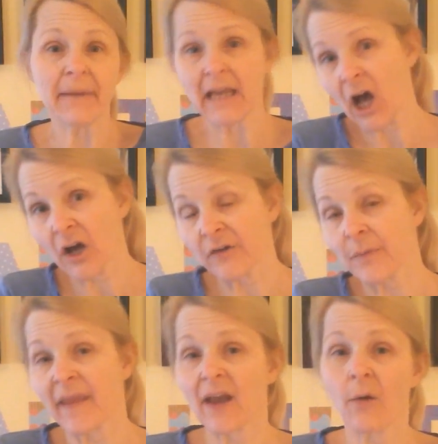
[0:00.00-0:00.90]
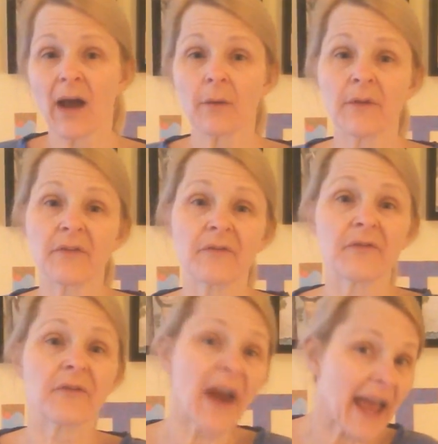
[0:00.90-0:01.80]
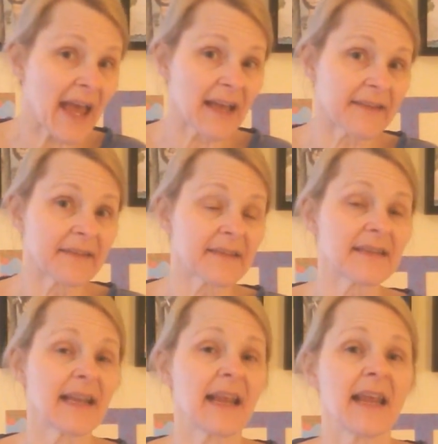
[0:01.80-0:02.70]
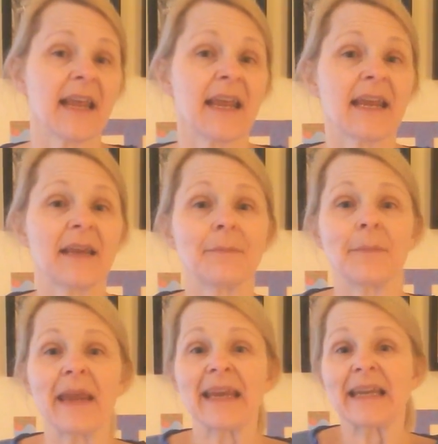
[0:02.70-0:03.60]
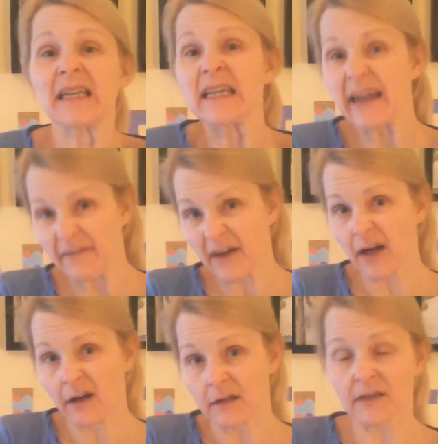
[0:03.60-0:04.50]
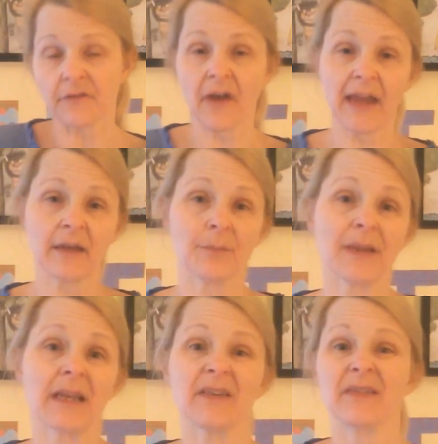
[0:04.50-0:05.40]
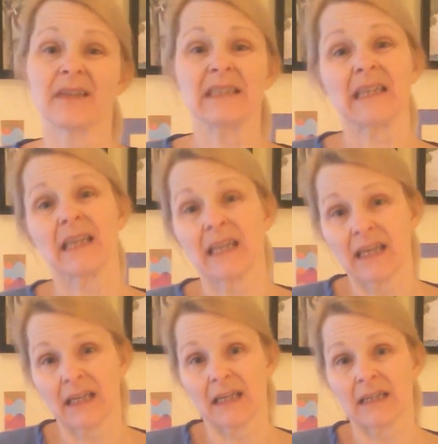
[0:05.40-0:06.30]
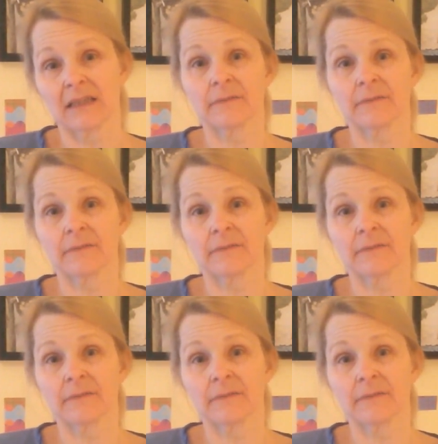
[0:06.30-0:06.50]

because when they go out with friends, it can make it difficult to find a place to eat.